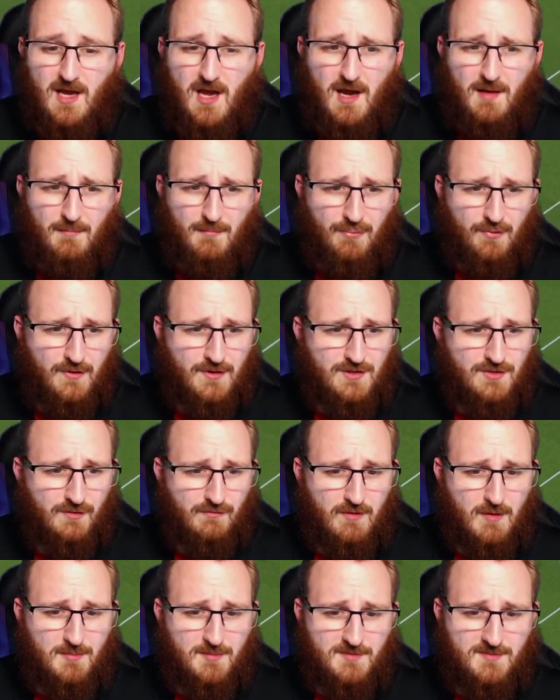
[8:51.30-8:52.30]
Pretty sure
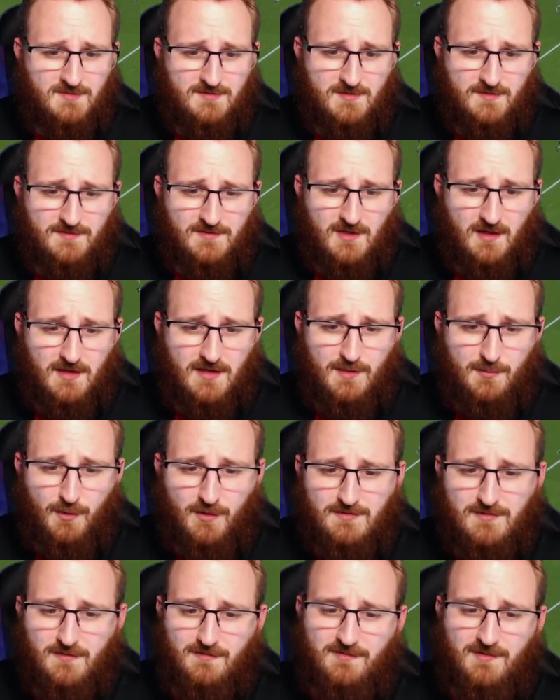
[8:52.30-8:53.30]
Roberts was offside. He
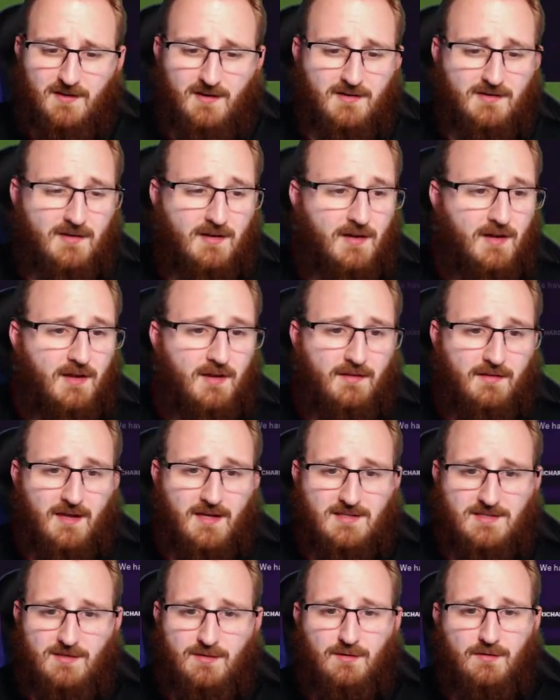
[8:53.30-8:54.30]
was offside.
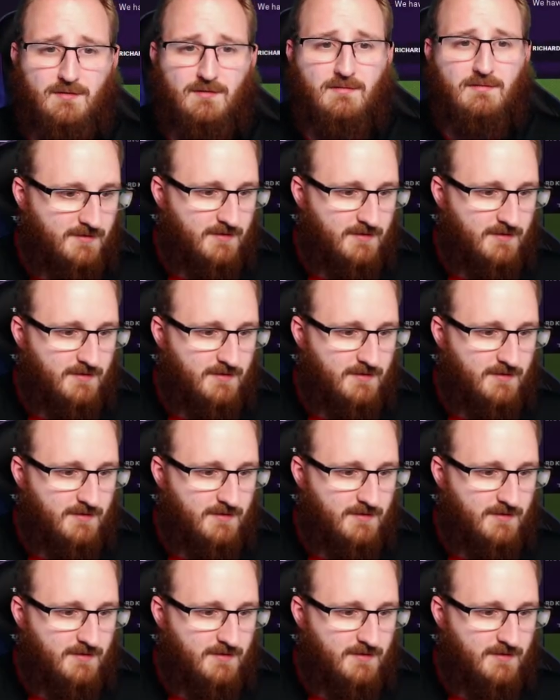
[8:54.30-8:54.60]
That's good.